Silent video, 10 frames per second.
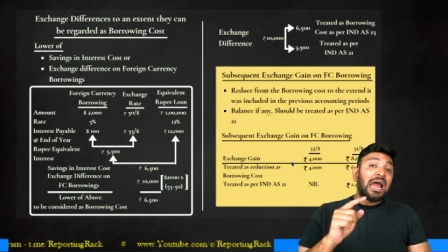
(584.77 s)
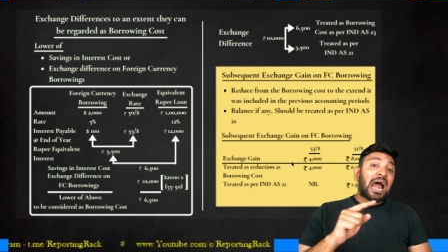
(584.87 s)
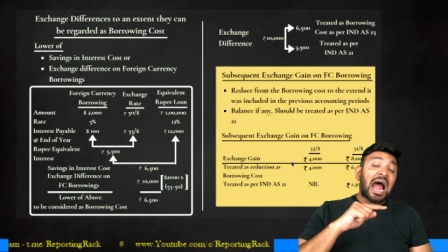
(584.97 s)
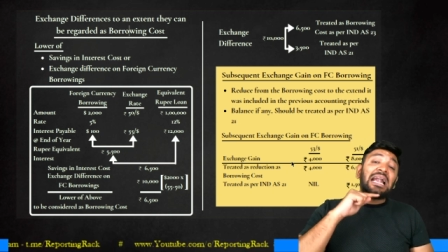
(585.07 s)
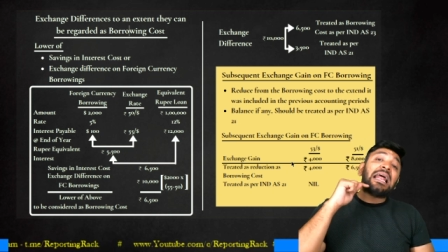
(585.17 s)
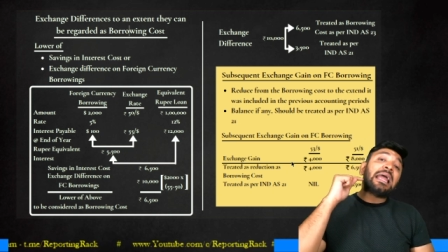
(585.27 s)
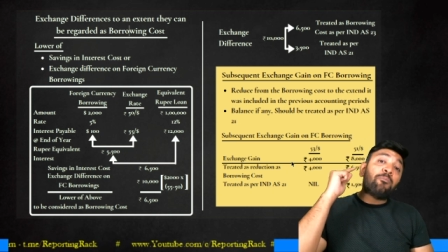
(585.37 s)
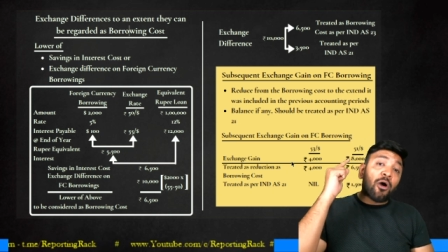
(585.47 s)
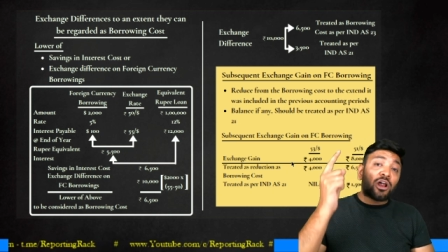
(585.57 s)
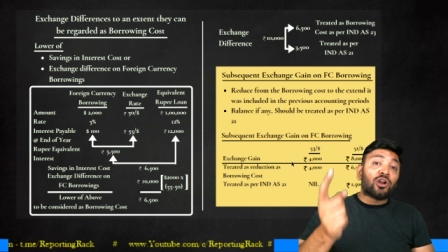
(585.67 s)
Had I
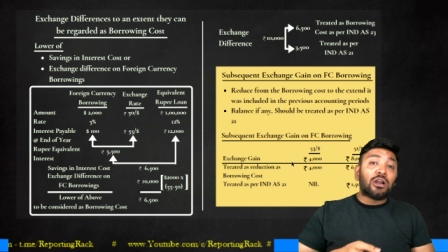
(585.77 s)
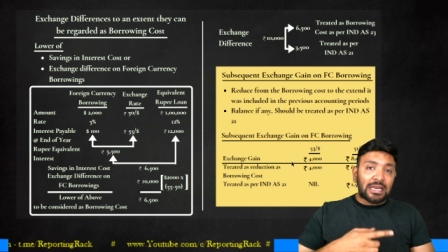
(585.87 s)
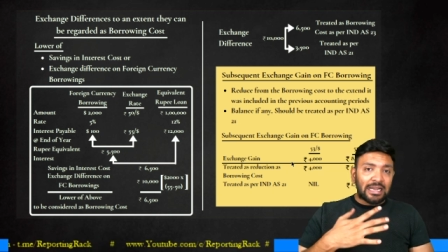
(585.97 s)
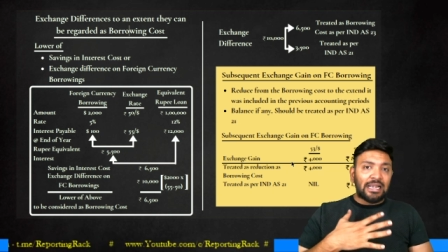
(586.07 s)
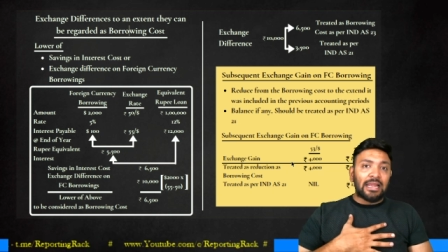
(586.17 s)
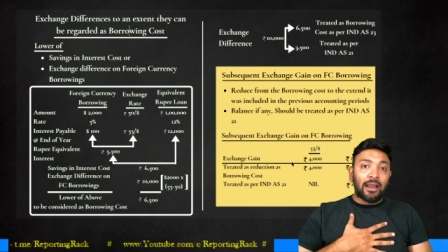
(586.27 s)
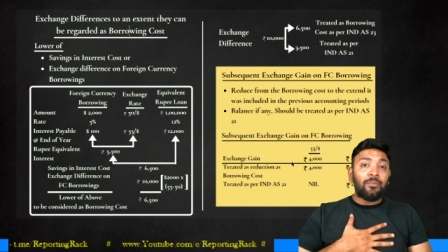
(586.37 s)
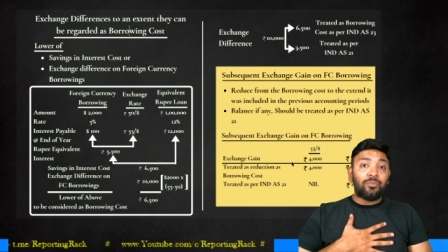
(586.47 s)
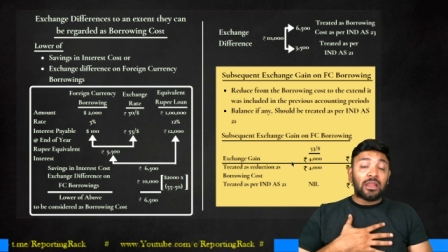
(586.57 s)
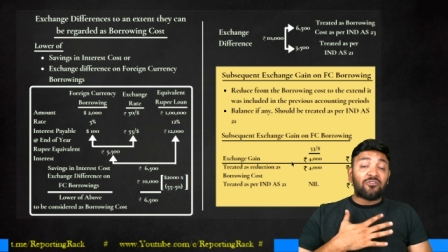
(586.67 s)
borrowed in India,
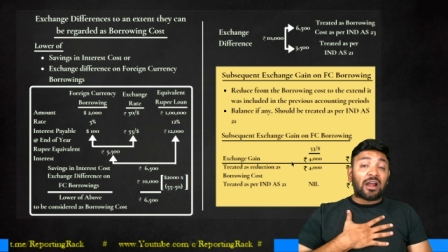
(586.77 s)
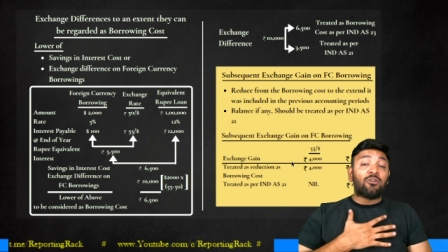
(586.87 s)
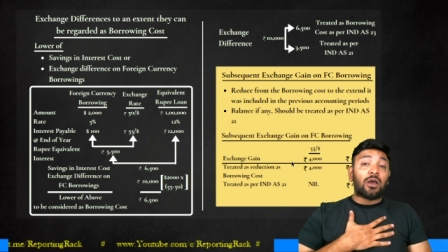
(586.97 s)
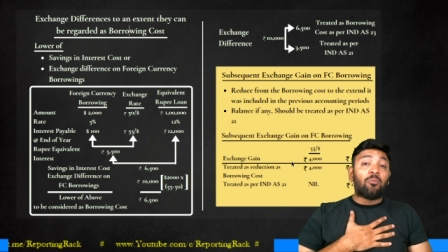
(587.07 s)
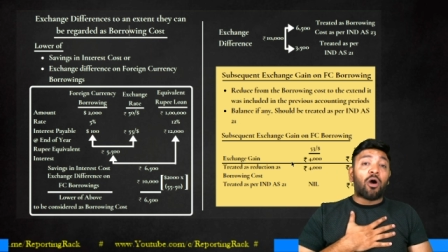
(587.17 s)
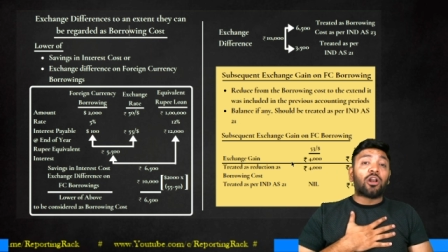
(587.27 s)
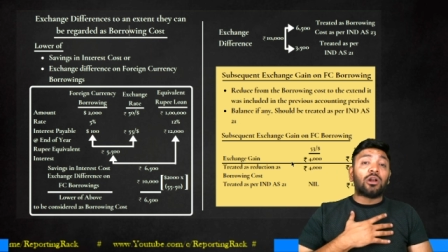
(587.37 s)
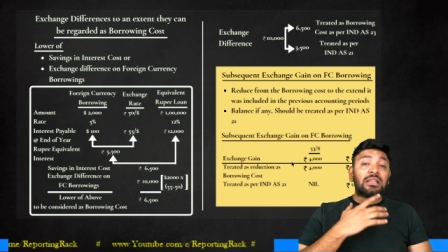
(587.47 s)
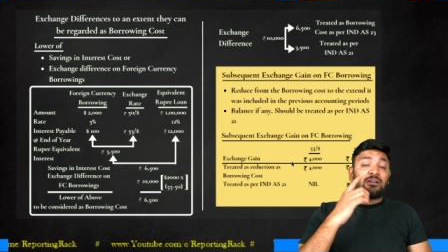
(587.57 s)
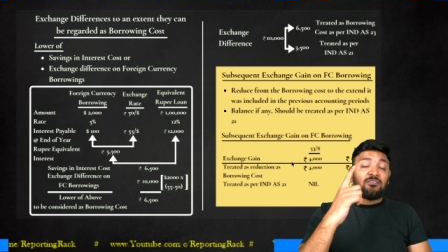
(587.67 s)
if I would have
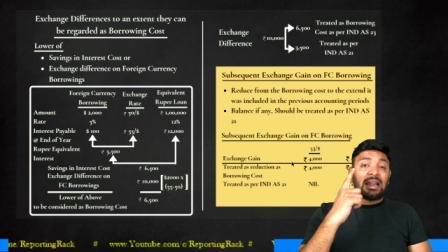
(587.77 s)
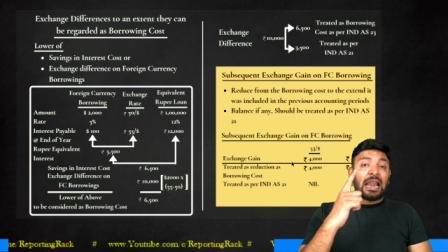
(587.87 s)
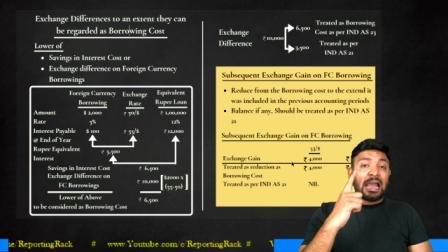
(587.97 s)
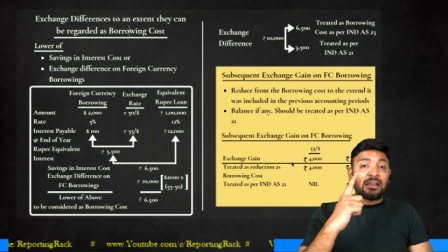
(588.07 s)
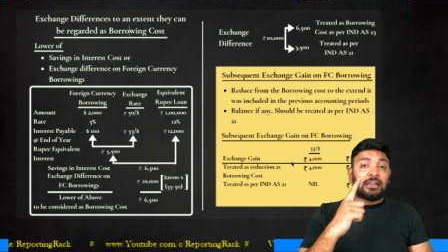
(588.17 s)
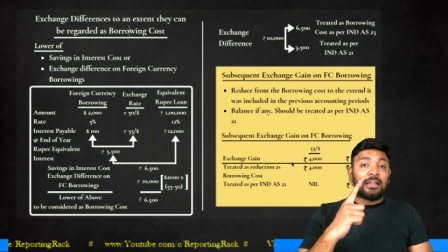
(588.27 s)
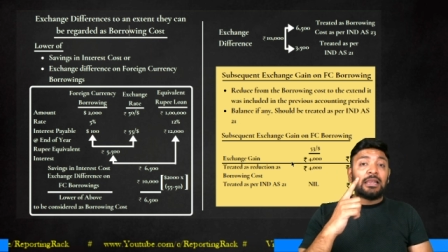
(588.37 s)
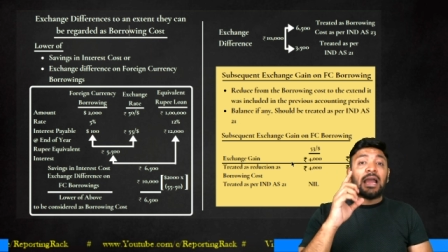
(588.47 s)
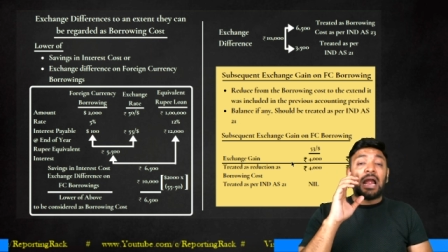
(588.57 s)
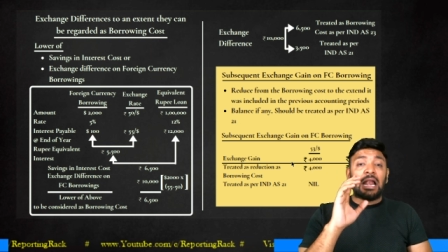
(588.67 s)
borrowed that 1 lakh in
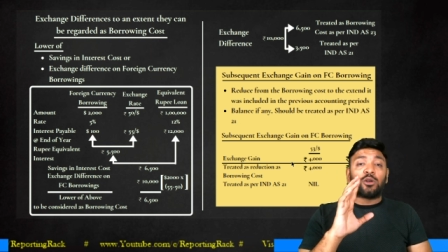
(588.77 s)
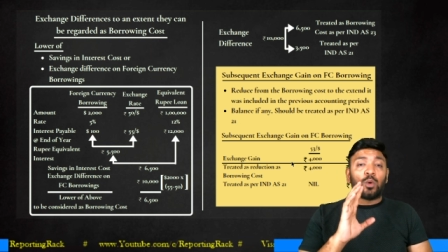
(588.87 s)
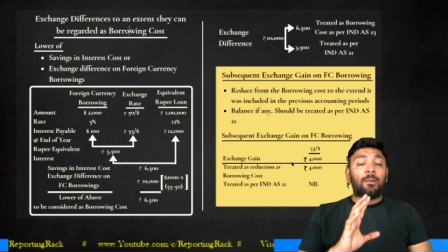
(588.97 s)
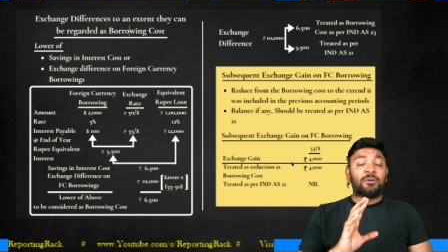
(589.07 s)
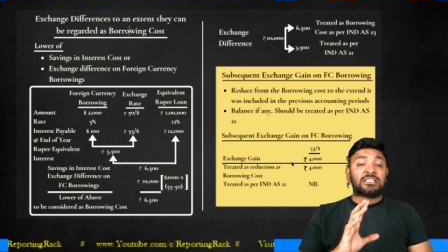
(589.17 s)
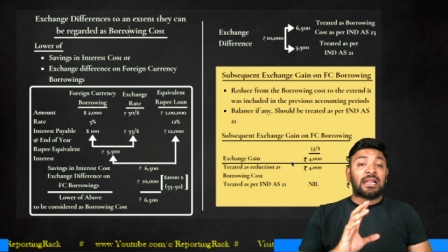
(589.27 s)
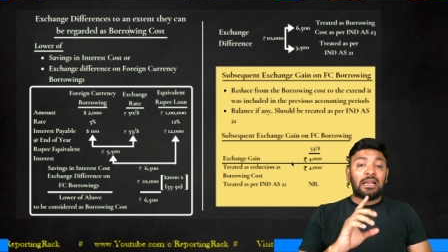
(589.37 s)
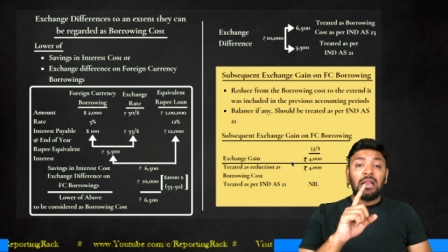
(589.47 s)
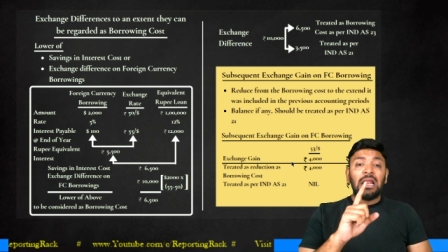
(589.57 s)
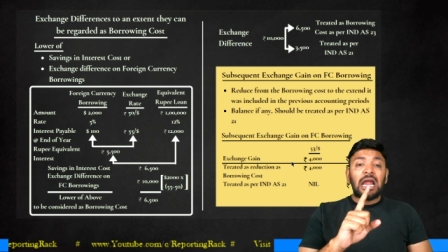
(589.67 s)
India at 12%,
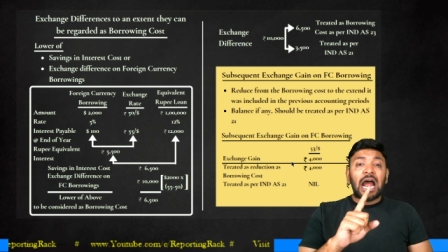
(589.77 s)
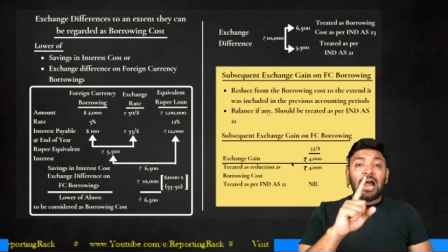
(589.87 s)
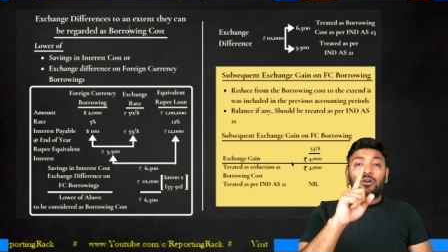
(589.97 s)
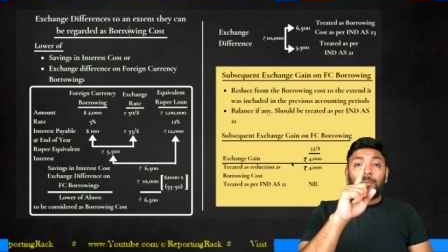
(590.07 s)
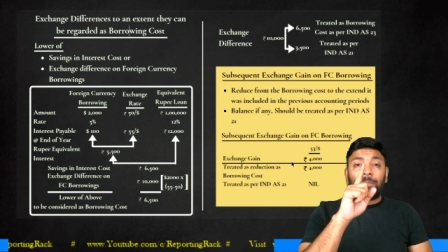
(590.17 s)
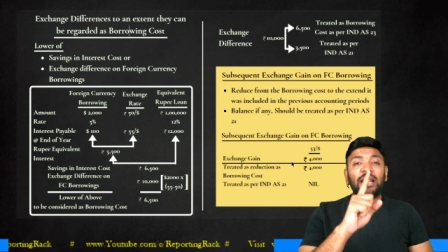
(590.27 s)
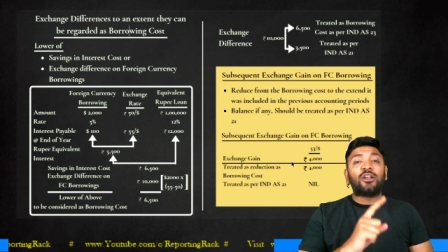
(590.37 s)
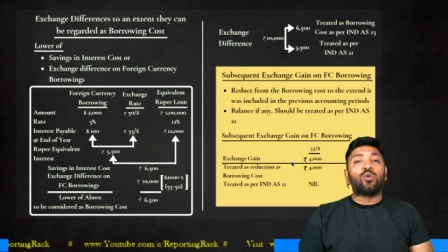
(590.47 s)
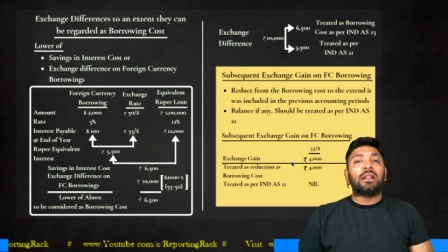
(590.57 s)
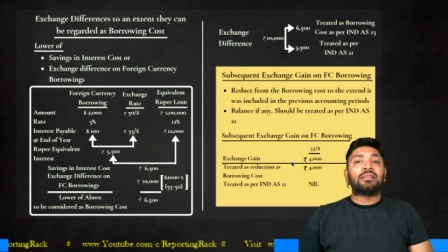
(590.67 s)
I would have paid
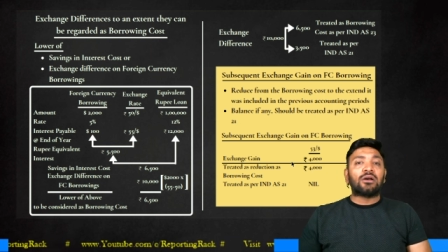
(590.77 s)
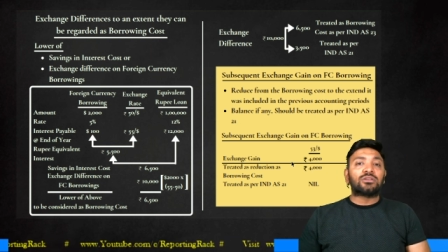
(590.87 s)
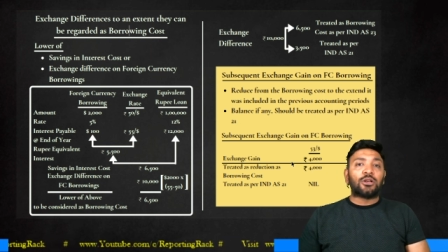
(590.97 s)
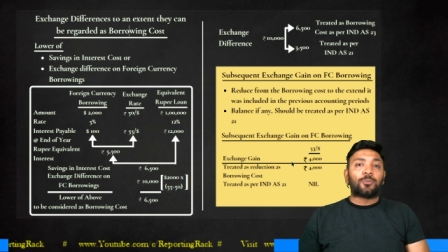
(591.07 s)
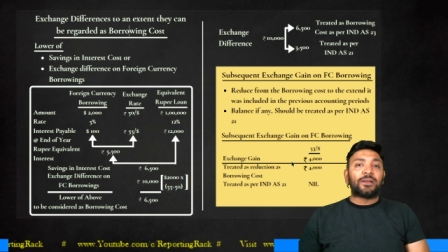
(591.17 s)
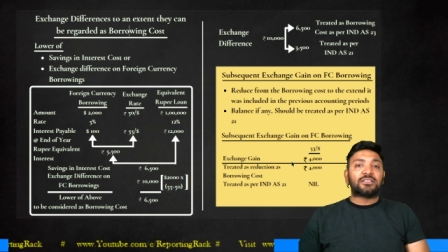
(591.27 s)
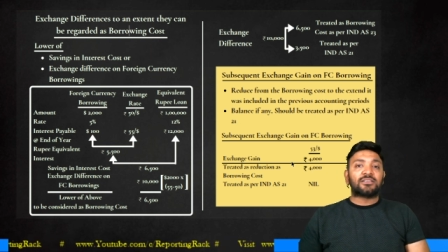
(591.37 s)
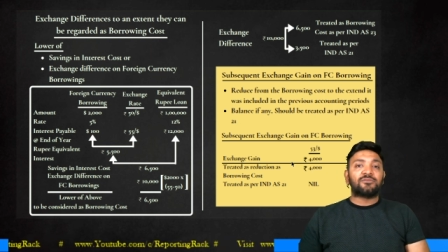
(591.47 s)
12,000 rupees.